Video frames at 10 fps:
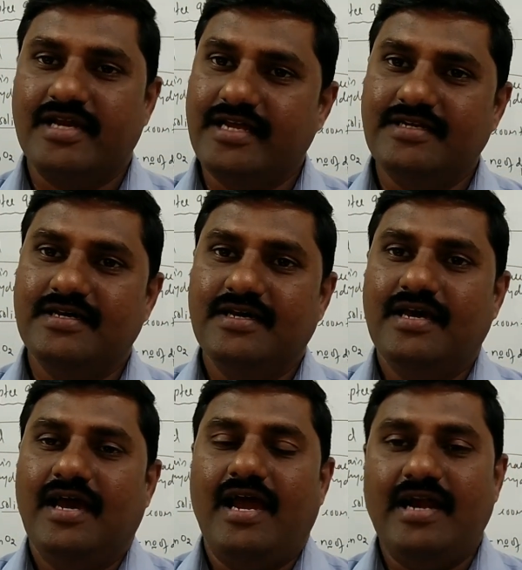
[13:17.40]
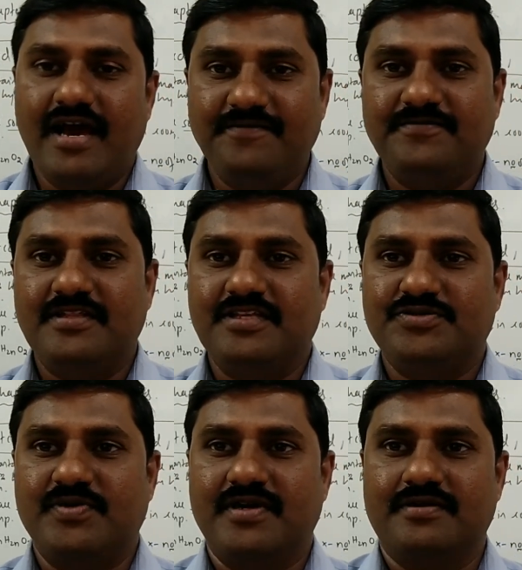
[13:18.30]
Right? And after
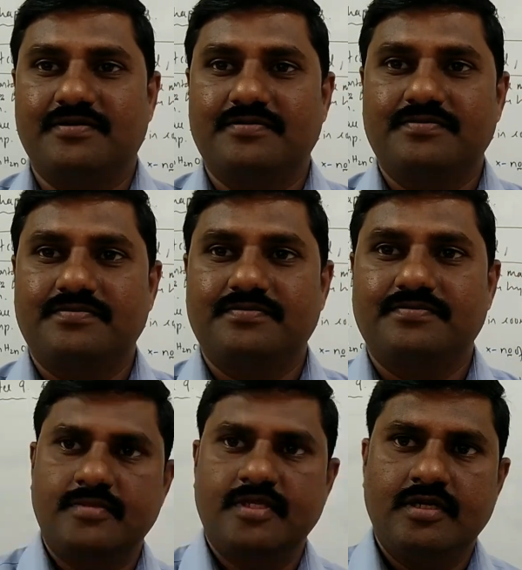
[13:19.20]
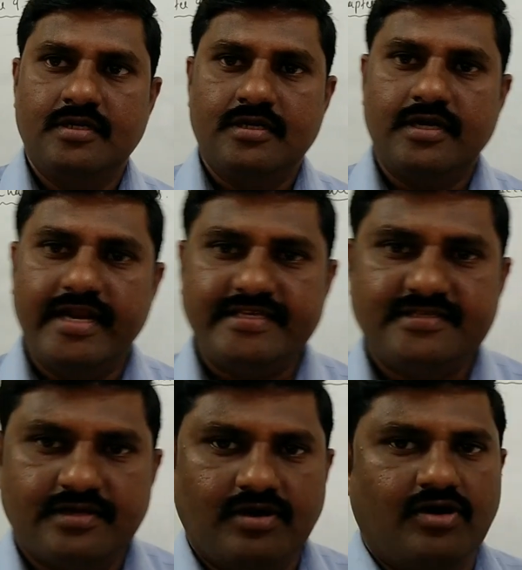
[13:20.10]
this one,
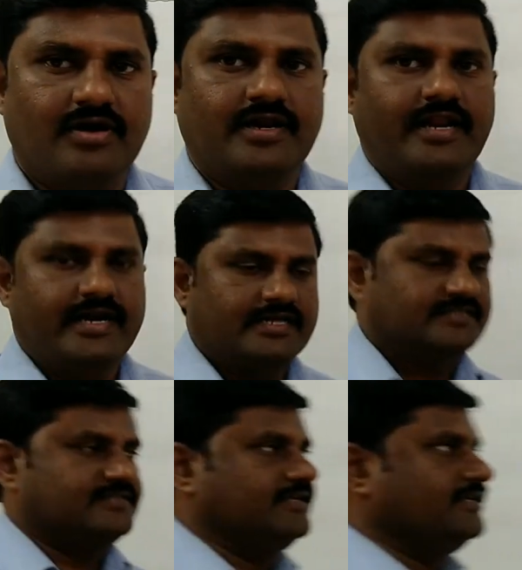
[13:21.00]
glycerol. Let us